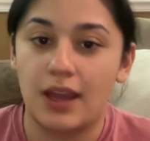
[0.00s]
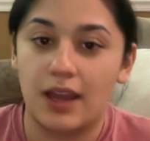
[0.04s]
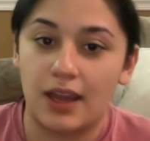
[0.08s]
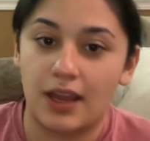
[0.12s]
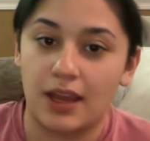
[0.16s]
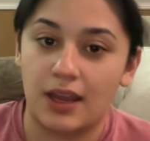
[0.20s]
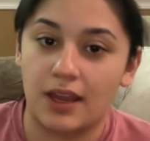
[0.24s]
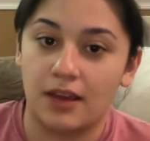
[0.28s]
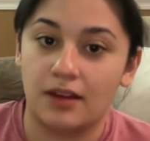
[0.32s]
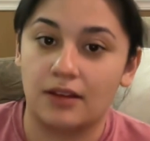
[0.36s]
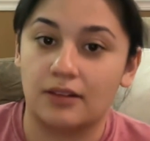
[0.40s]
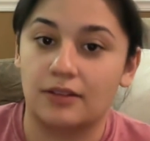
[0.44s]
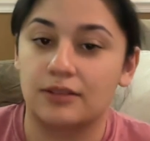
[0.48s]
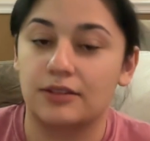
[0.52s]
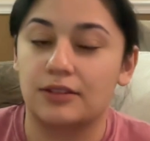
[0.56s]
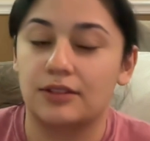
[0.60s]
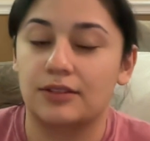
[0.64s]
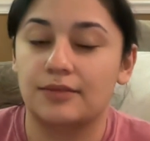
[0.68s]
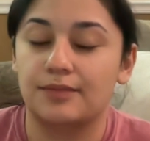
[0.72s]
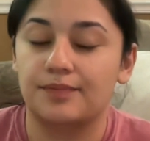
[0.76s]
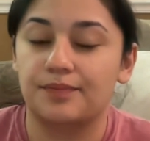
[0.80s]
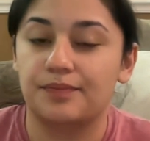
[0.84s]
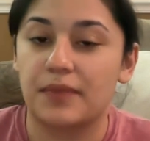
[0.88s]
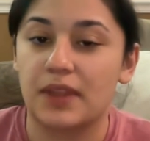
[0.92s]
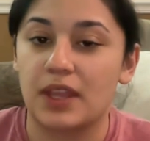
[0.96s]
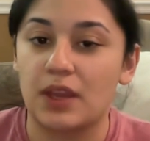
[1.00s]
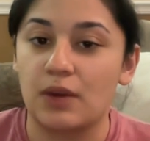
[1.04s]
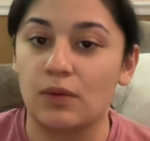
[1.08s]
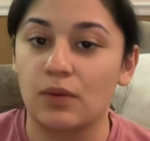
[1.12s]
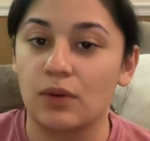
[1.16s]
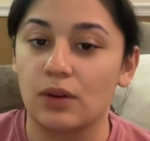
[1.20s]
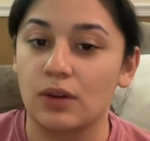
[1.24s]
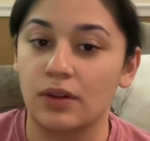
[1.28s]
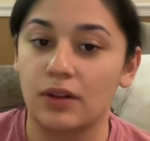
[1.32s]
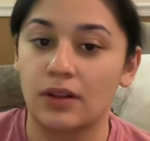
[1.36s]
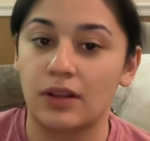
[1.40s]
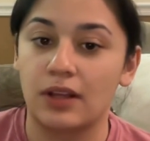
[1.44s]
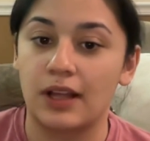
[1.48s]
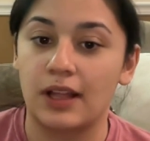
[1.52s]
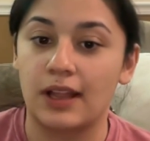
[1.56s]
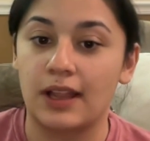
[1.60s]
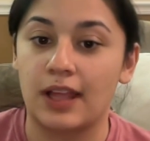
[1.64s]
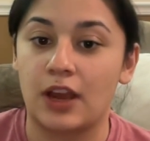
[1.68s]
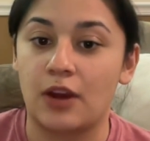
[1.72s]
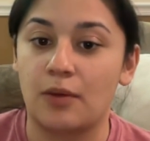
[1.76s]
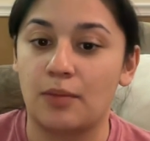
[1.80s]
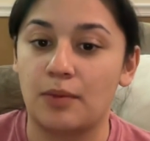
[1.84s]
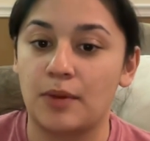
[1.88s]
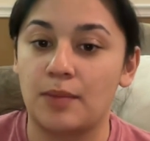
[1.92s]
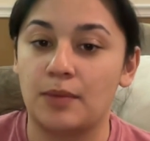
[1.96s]
and it will
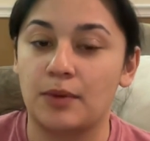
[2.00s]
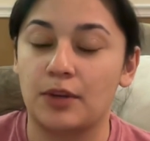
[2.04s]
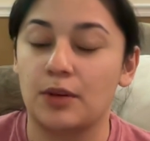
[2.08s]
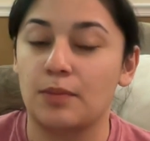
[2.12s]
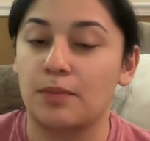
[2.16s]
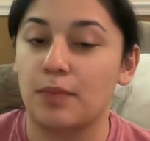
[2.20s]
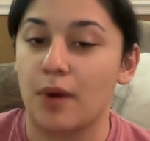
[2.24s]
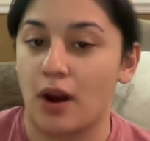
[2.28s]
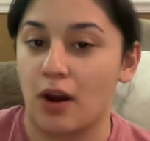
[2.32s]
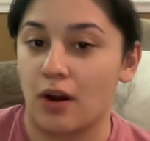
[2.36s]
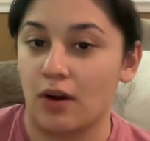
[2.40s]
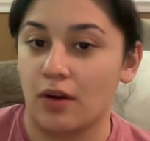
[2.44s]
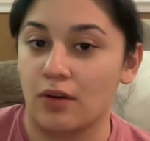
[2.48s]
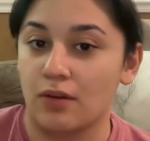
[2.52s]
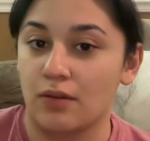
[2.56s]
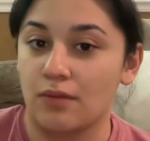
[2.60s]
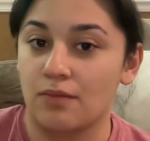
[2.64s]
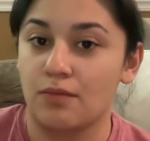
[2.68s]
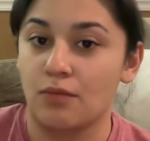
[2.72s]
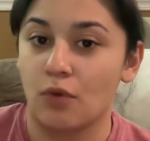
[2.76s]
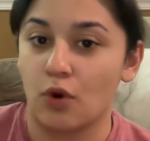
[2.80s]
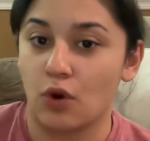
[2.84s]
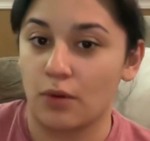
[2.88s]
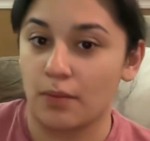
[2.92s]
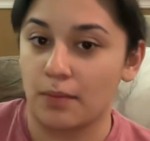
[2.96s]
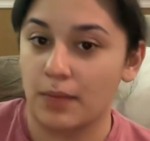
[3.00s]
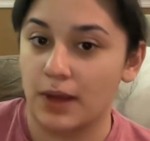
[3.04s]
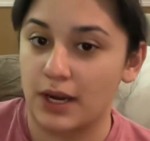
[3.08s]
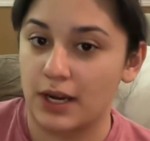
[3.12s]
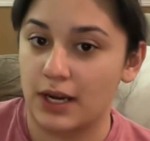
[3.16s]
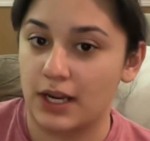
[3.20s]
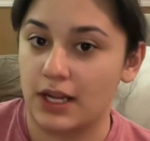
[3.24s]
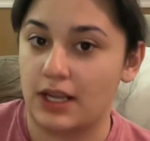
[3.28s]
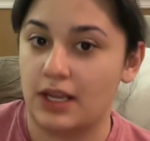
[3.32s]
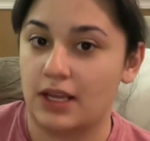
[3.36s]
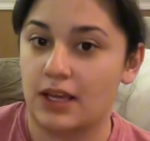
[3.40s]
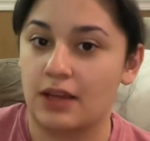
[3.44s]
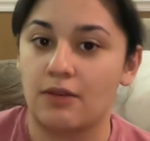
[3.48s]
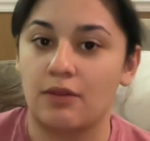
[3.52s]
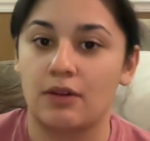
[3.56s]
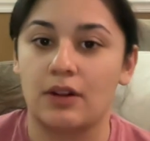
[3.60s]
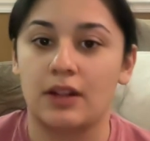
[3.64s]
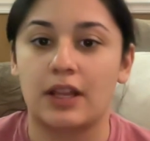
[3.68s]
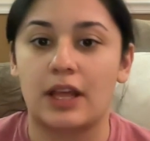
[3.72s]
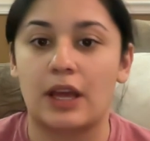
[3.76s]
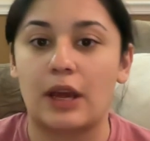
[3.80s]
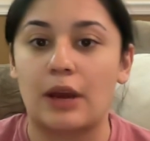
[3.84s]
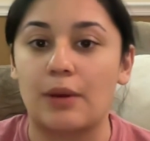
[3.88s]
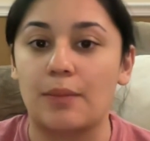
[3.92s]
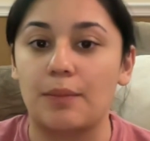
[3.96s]
allow people to borrow more money. It will
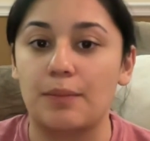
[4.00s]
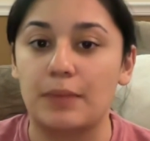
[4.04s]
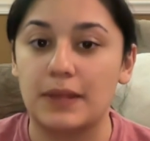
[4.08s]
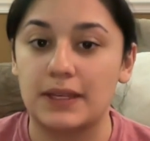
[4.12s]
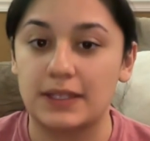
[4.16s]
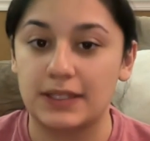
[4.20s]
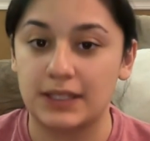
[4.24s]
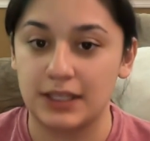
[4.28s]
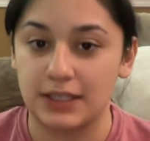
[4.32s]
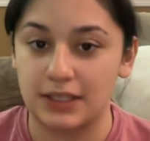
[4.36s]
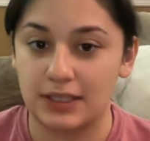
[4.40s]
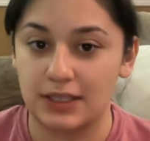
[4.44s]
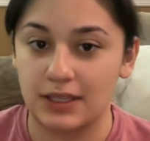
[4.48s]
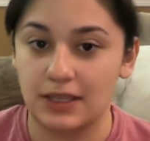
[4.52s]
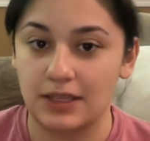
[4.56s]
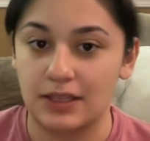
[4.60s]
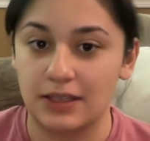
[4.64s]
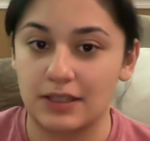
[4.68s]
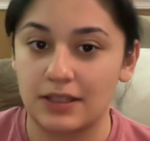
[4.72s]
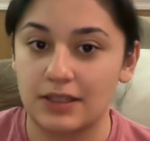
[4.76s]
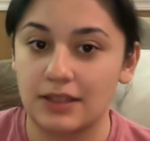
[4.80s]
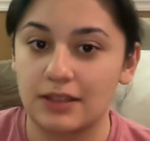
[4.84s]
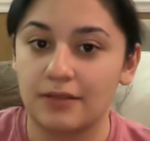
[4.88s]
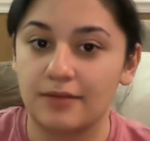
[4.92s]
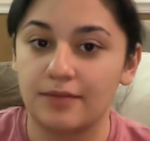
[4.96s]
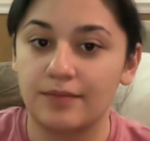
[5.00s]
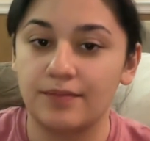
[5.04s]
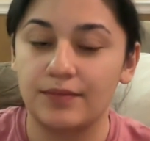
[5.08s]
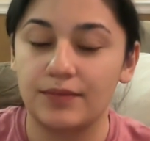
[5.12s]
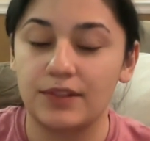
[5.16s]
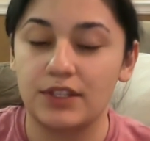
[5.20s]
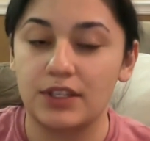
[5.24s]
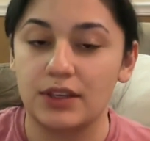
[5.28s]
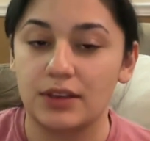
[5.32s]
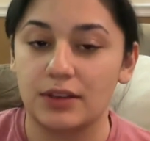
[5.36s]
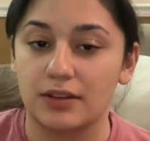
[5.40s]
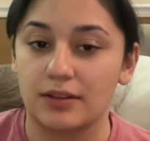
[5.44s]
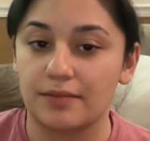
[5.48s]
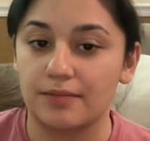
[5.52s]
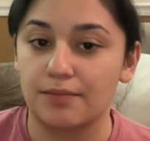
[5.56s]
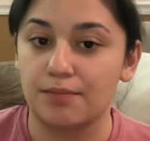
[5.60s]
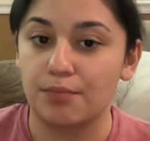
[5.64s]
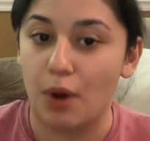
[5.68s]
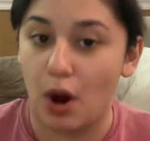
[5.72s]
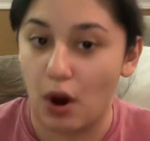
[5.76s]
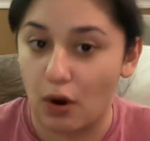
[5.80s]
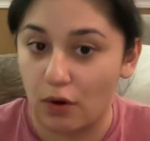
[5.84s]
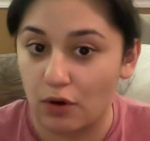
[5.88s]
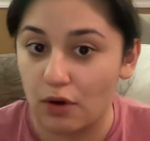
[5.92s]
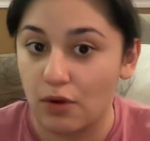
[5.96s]
allow businesses to
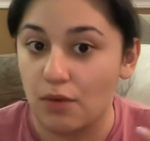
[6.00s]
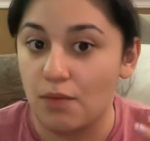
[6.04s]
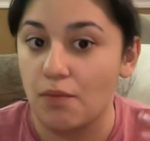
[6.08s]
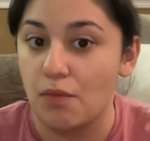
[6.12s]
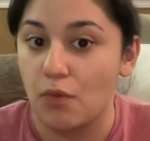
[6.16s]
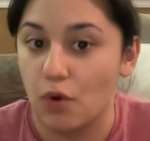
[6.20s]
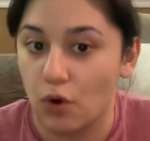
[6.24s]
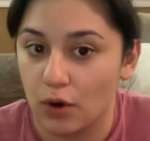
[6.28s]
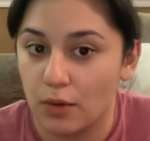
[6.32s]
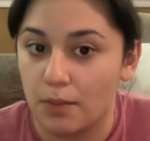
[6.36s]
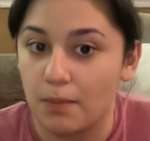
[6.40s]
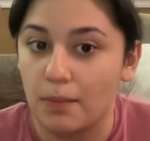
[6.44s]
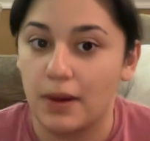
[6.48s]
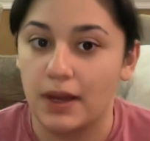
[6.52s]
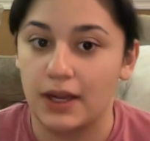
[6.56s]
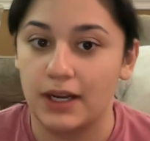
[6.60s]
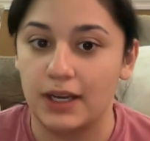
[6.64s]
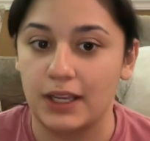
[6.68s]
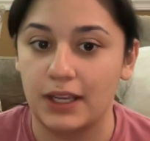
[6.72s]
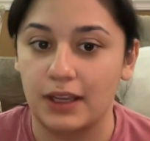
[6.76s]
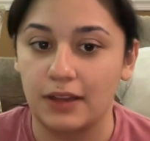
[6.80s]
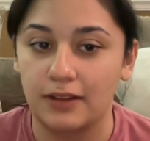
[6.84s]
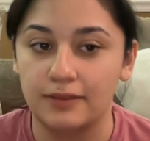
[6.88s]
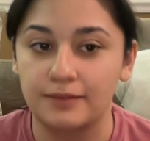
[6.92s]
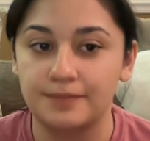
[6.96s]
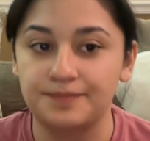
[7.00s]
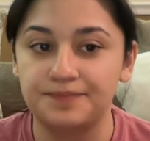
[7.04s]
borrow more money.